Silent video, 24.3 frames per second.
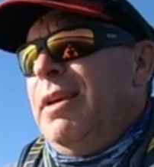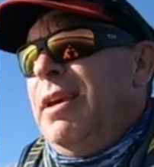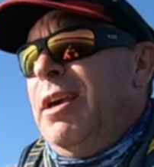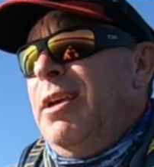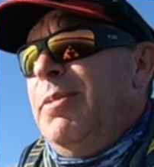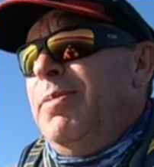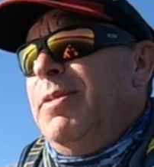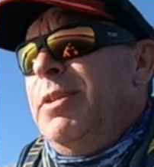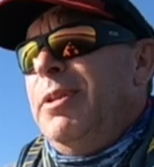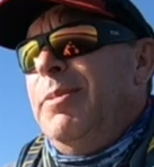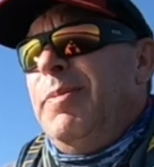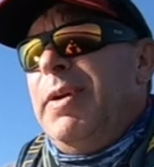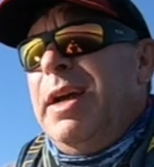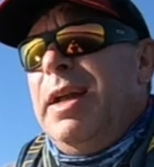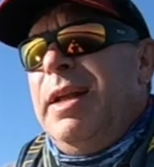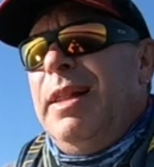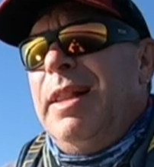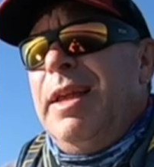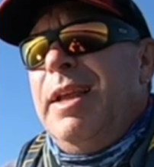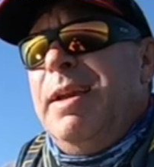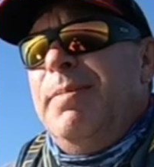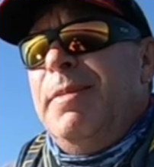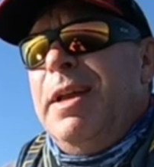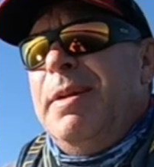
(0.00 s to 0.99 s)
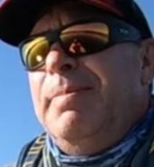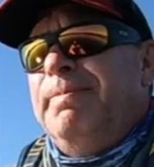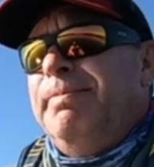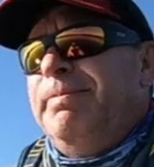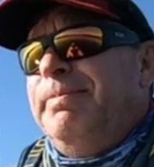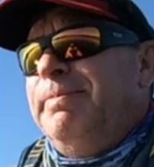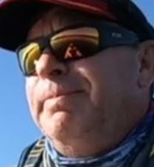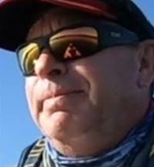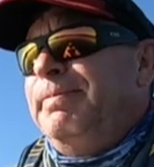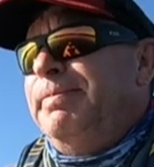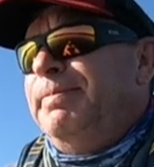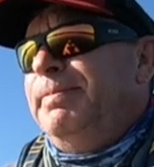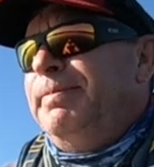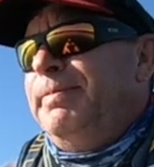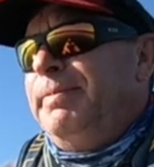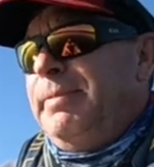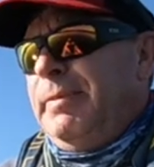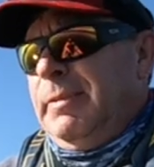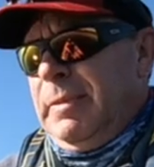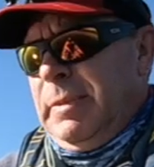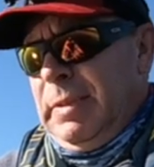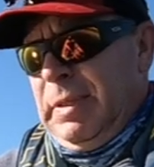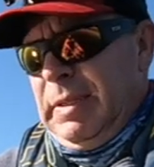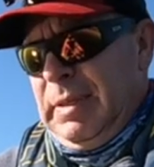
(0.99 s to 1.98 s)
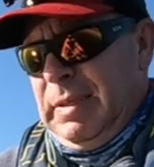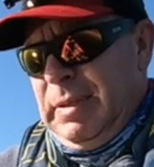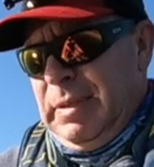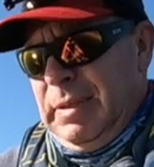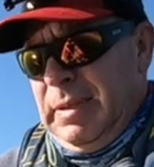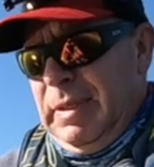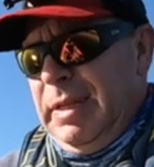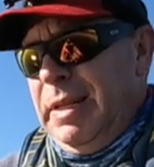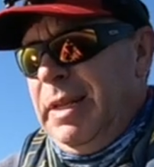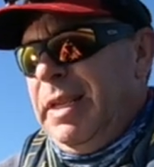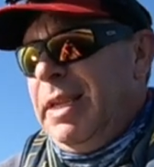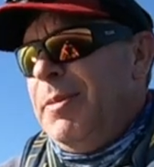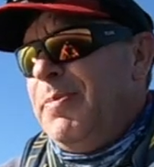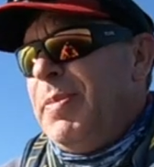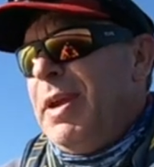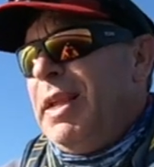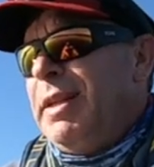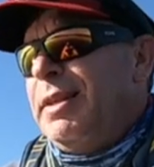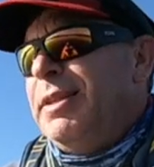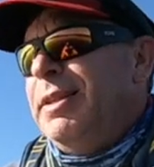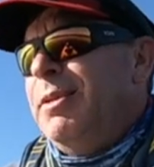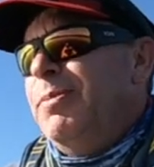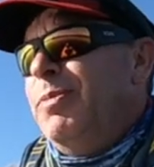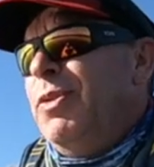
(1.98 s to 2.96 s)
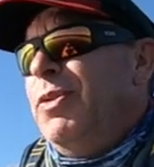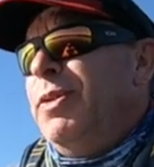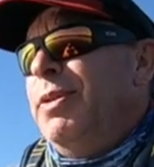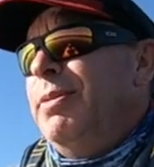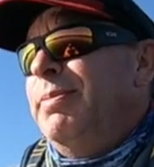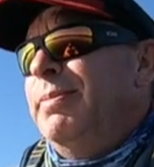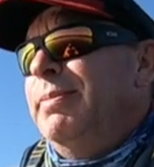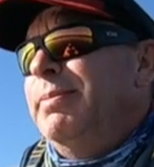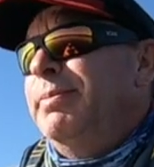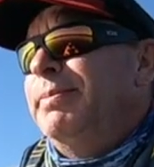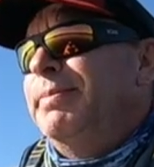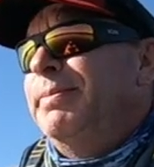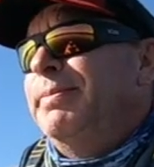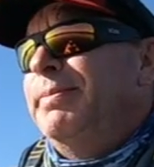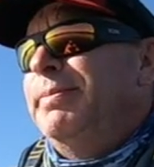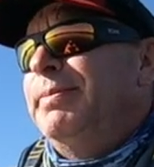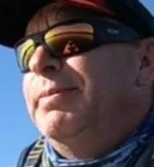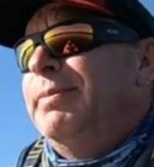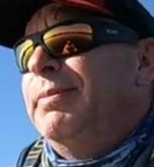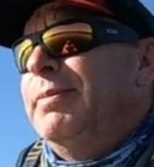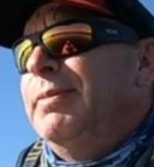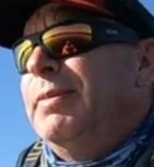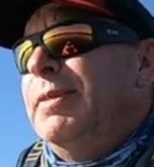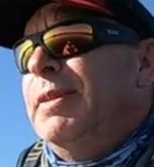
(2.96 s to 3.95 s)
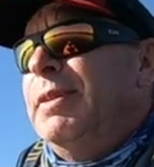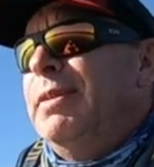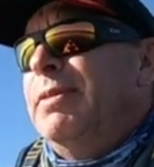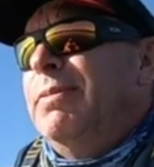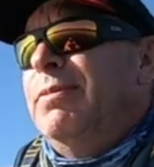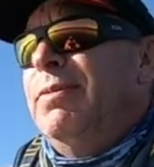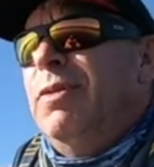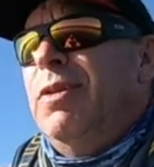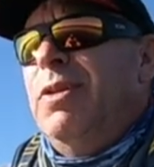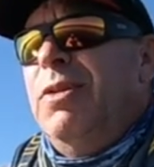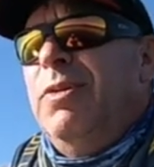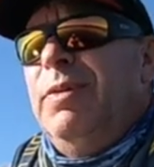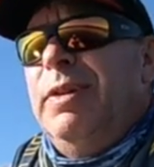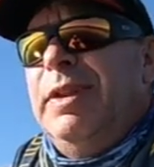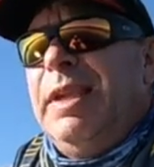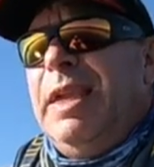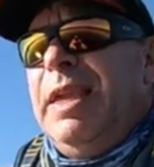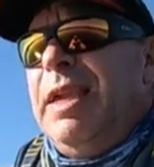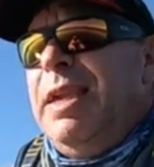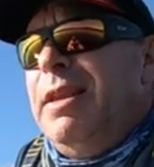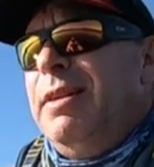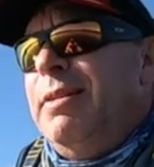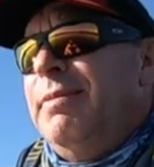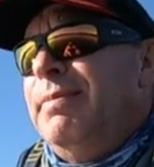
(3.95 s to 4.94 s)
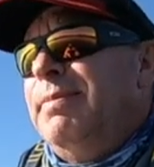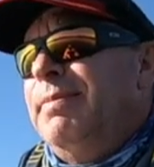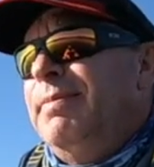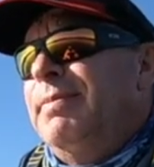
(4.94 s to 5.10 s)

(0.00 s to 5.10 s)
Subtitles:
open the bail arm up, let it get back to the bottom, roll again.